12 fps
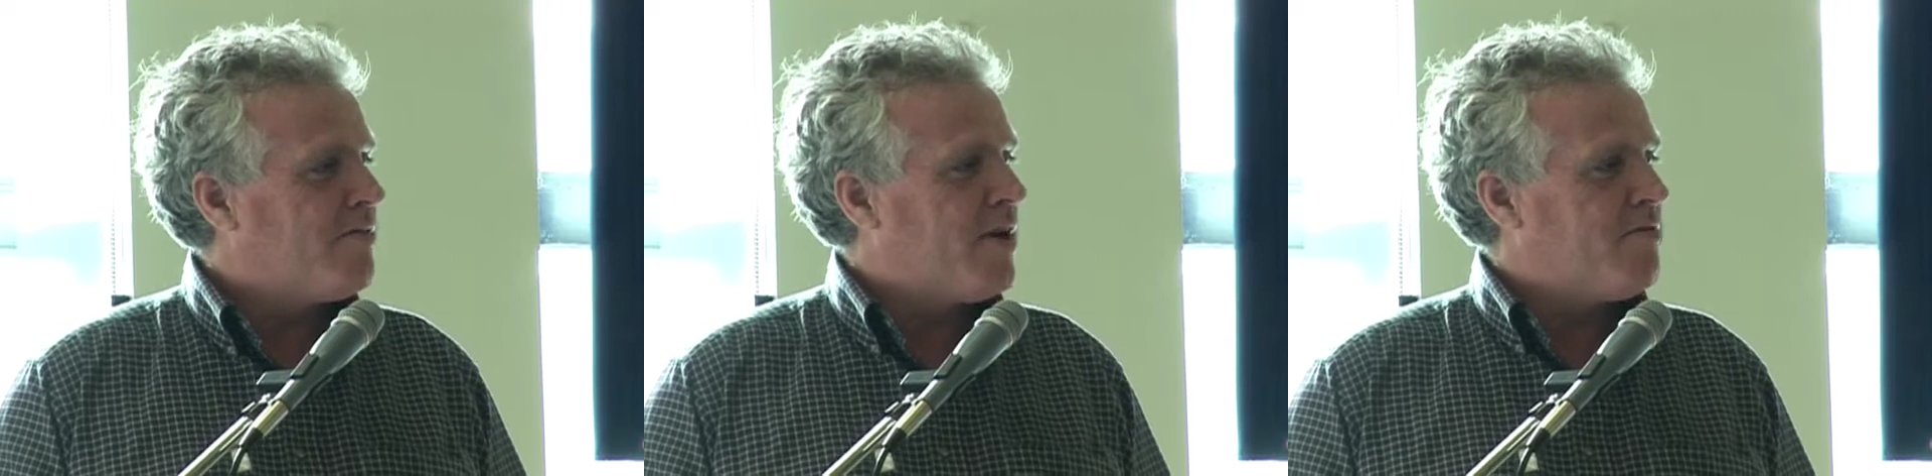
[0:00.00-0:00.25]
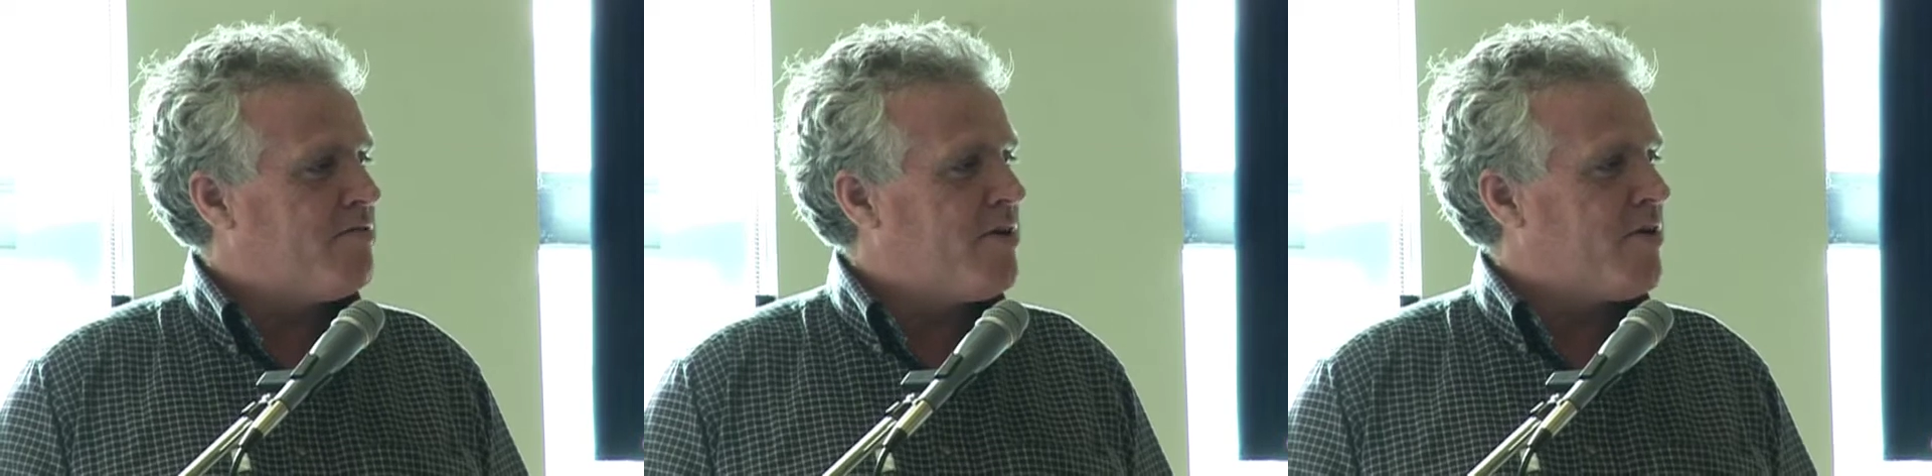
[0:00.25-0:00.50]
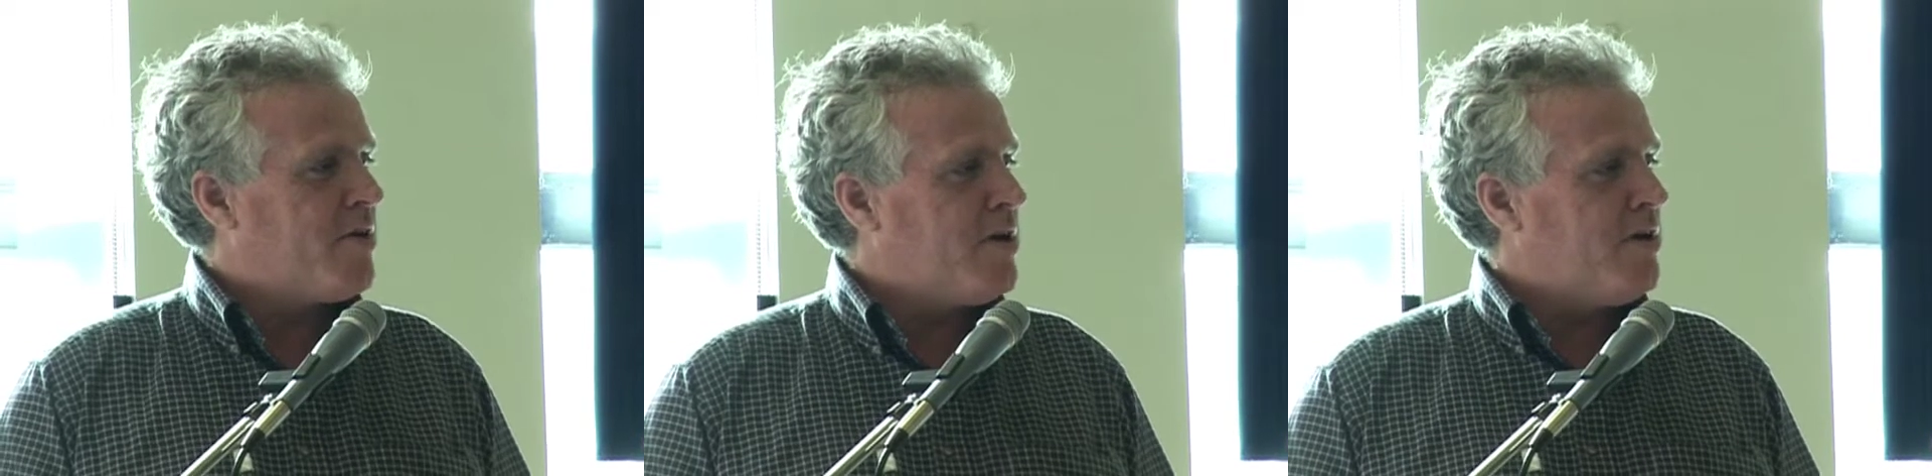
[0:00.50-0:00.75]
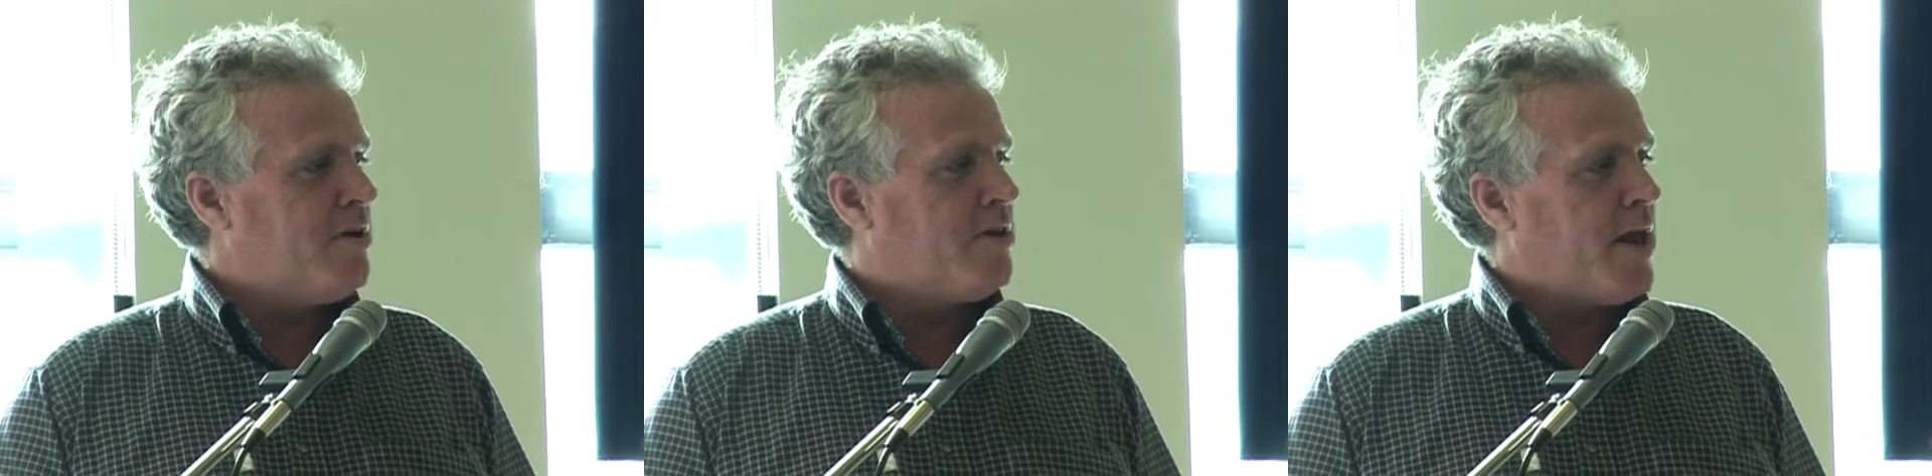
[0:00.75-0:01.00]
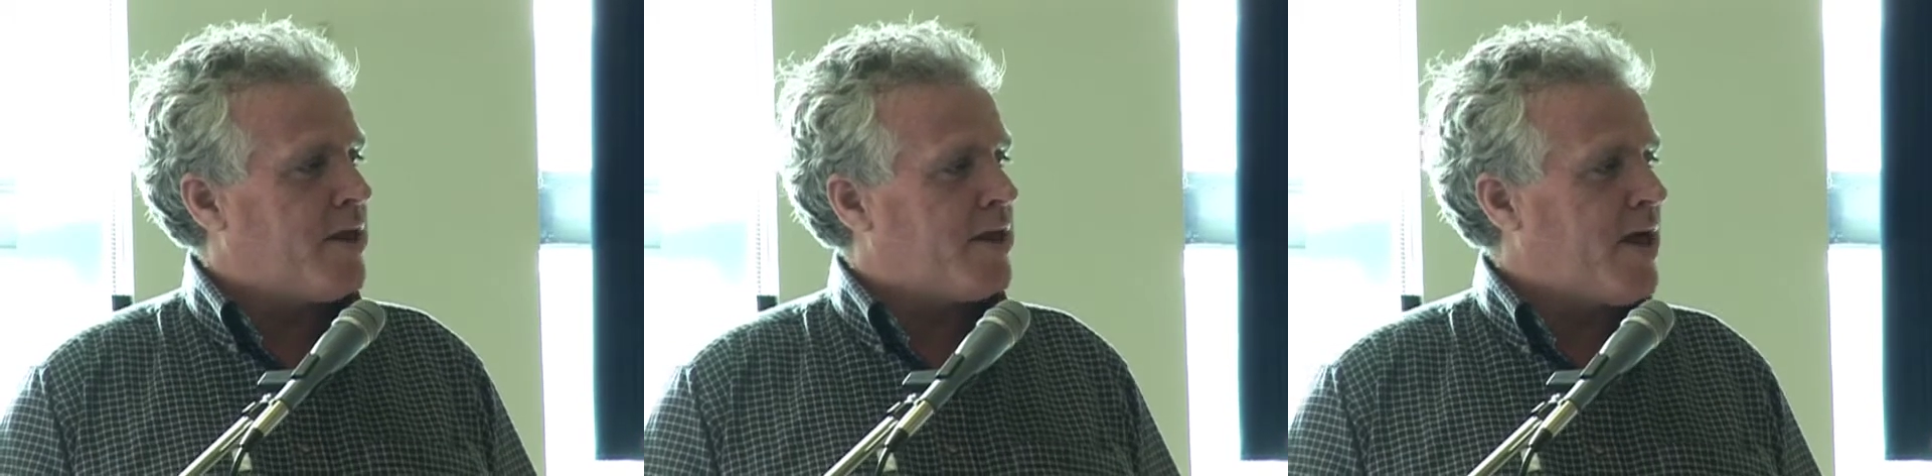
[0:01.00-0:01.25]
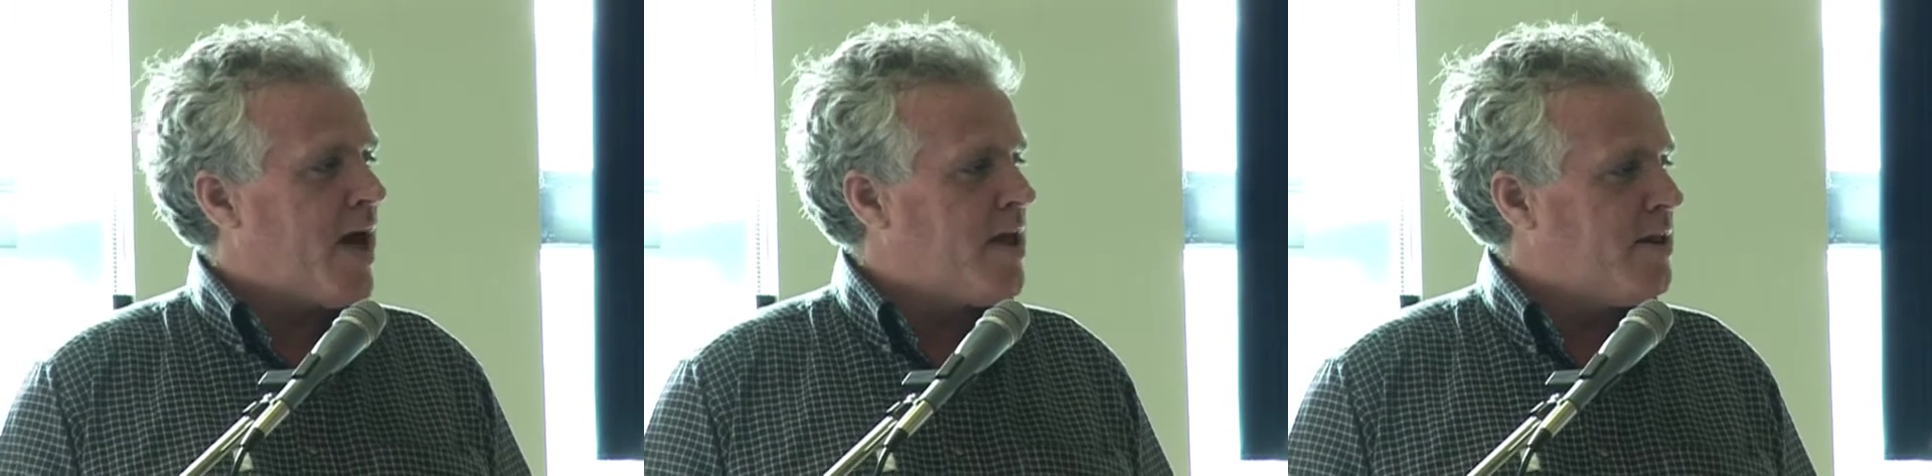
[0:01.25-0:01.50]
They're very
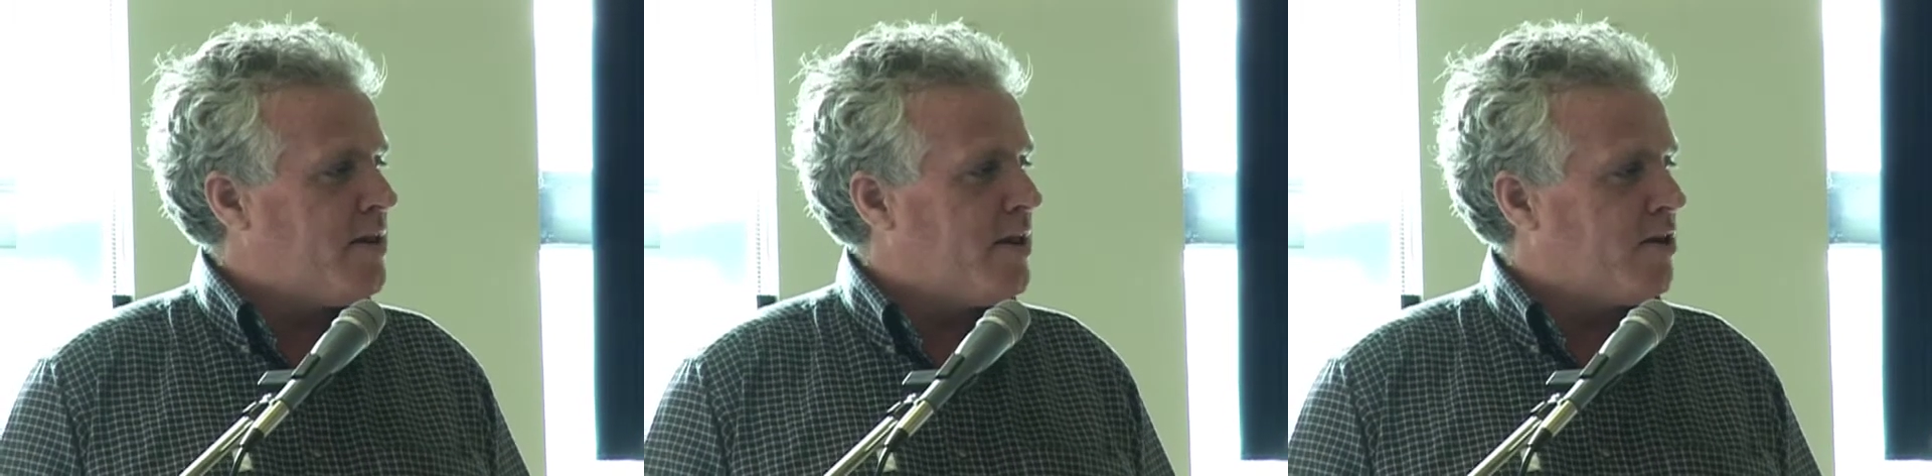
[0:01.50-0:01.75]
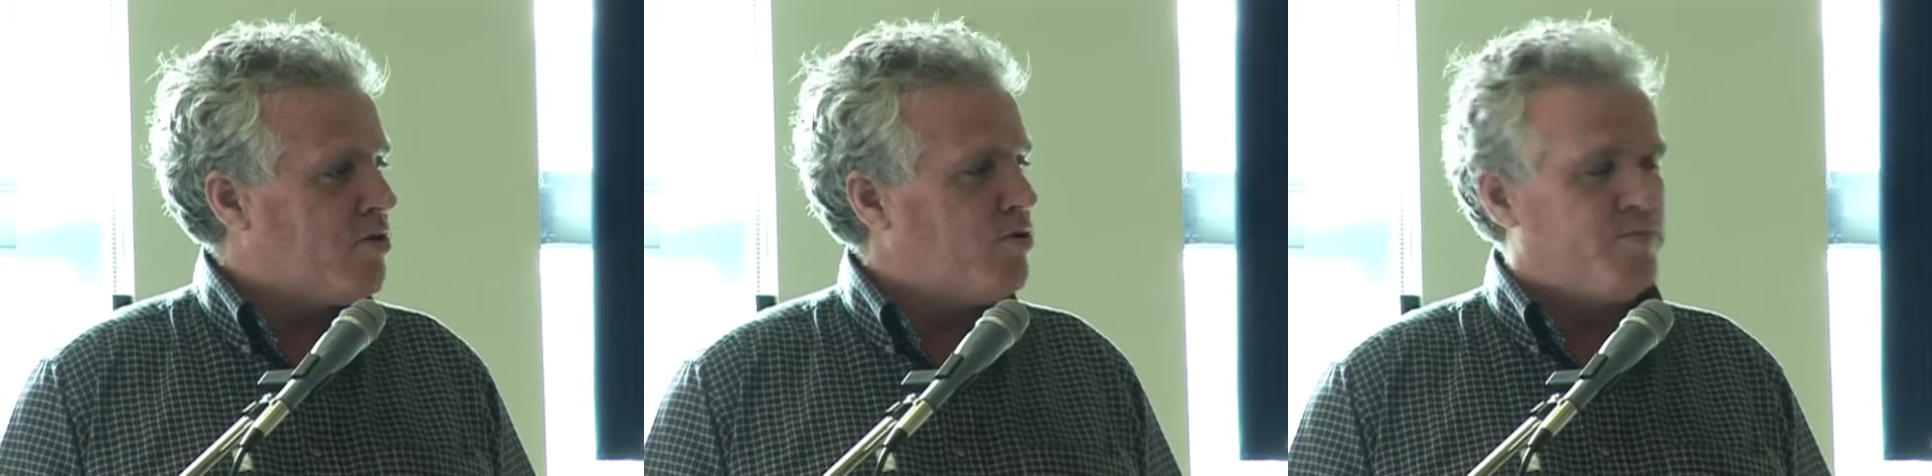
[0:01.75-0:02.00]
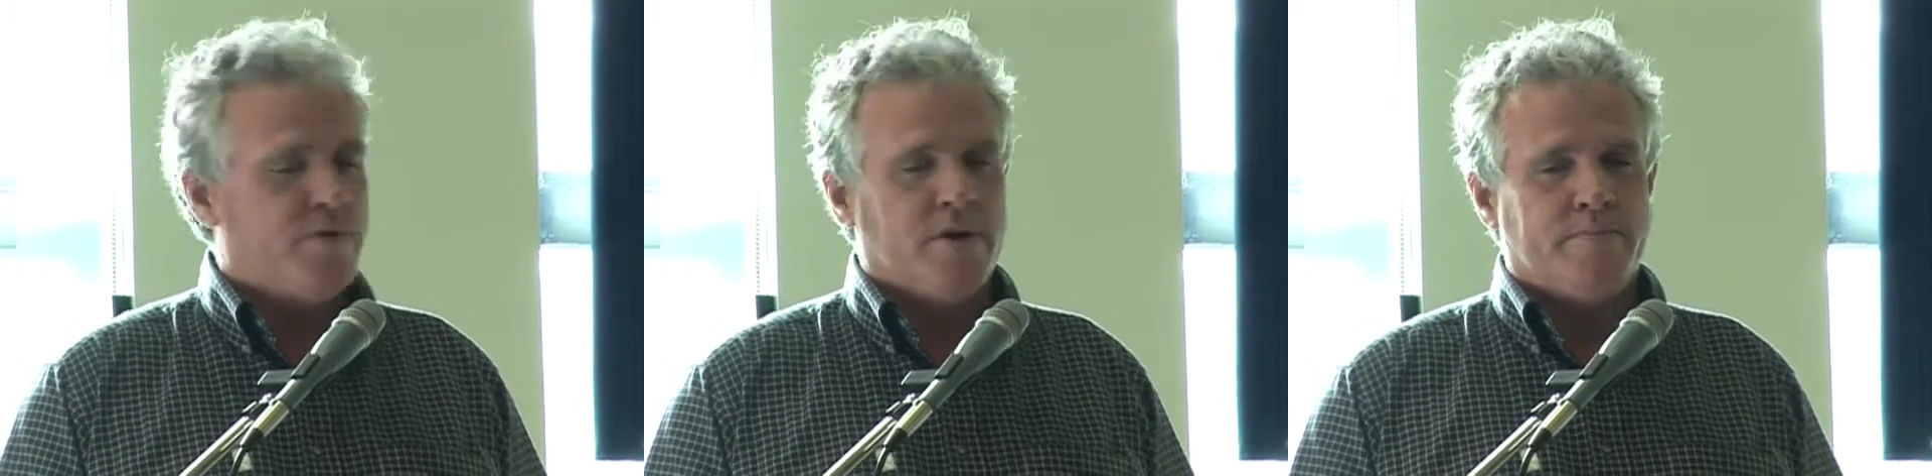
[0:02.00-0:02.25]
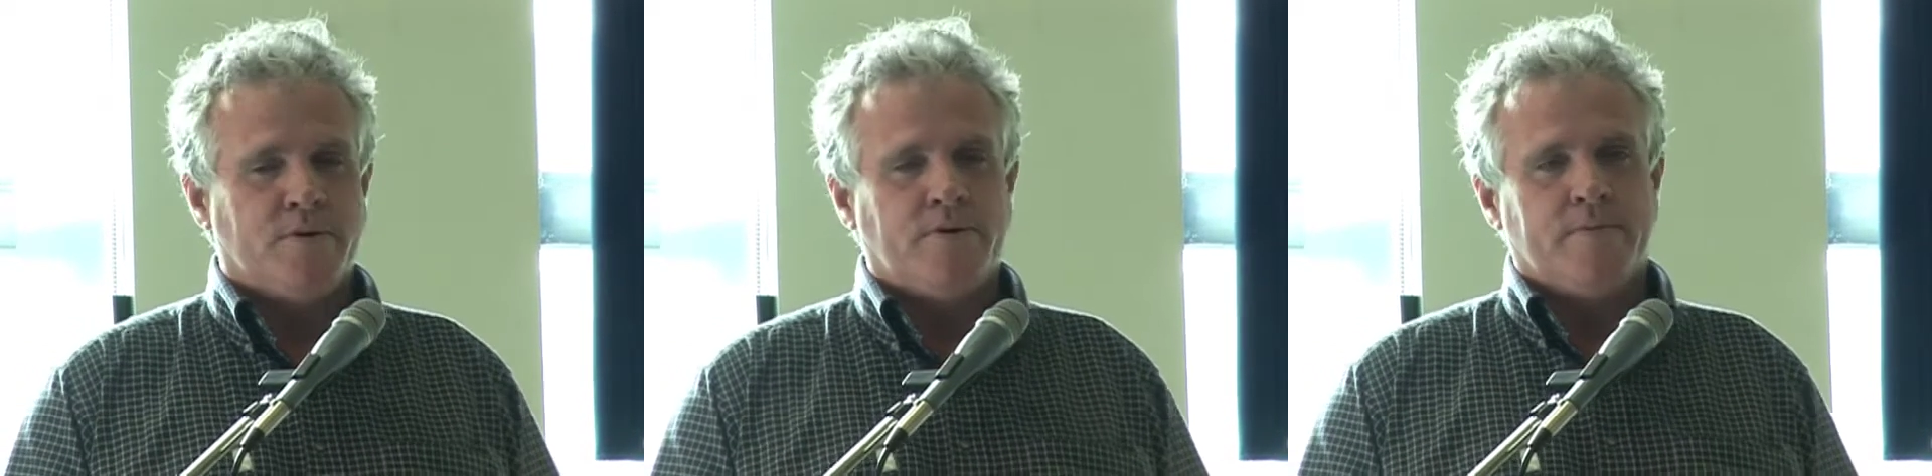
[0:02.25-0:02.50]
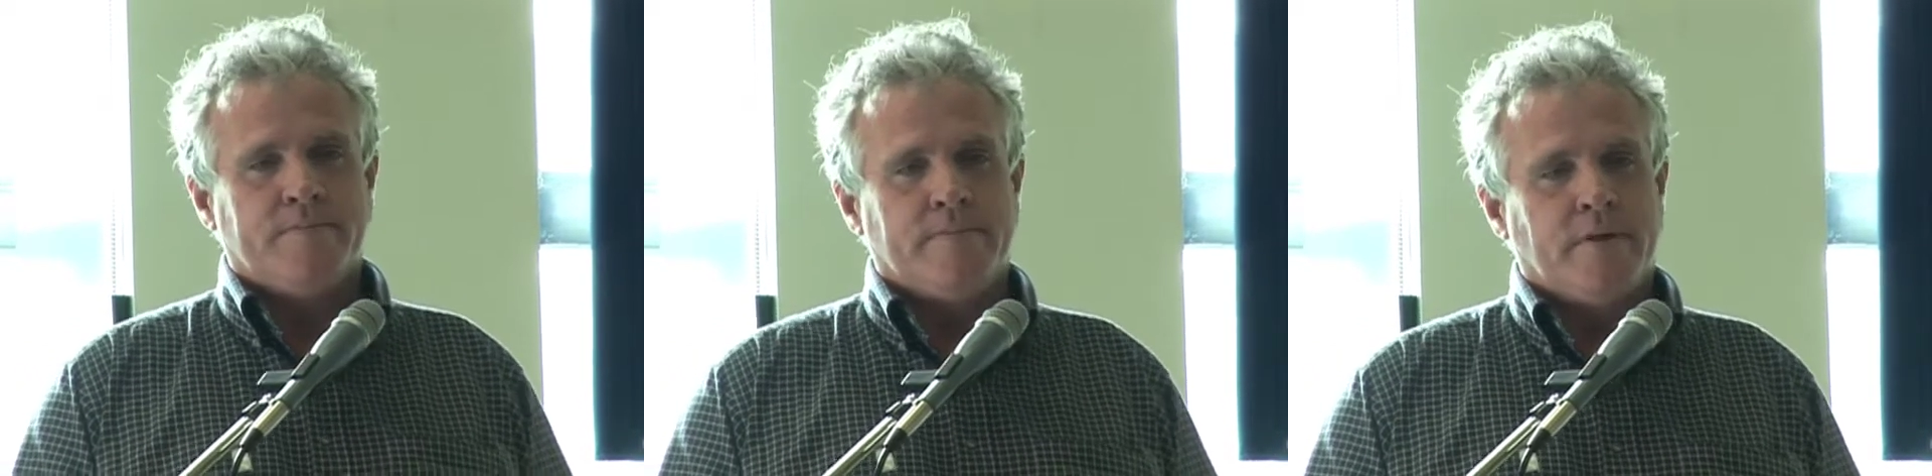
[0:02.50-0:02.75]
dedicated and good people,